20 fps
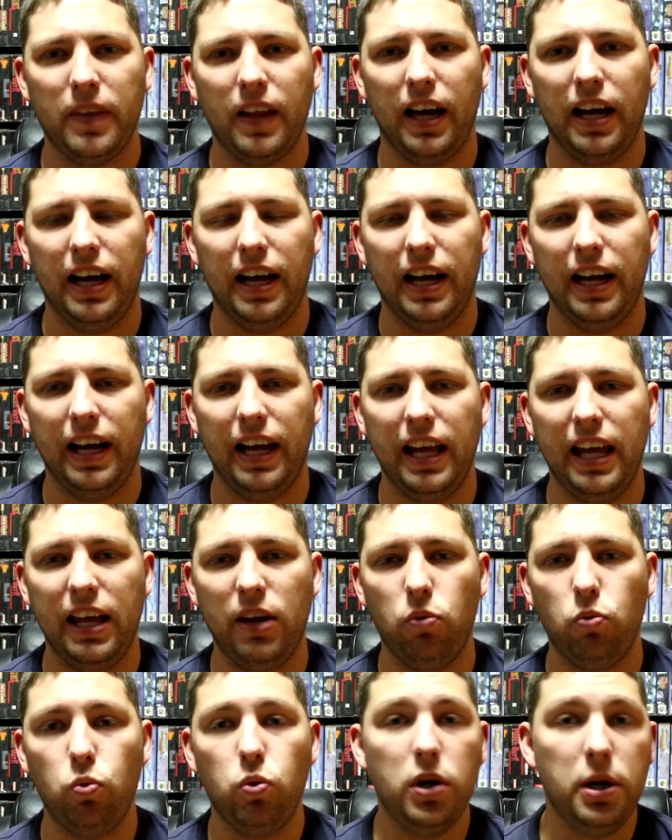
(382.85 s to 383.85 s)
Uh,
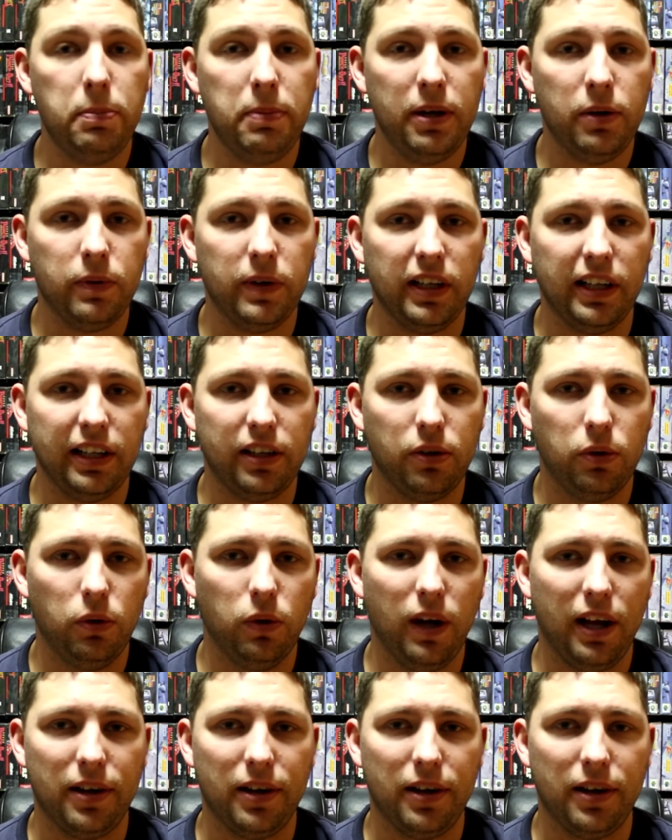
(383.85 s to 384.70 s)
it would be really cool.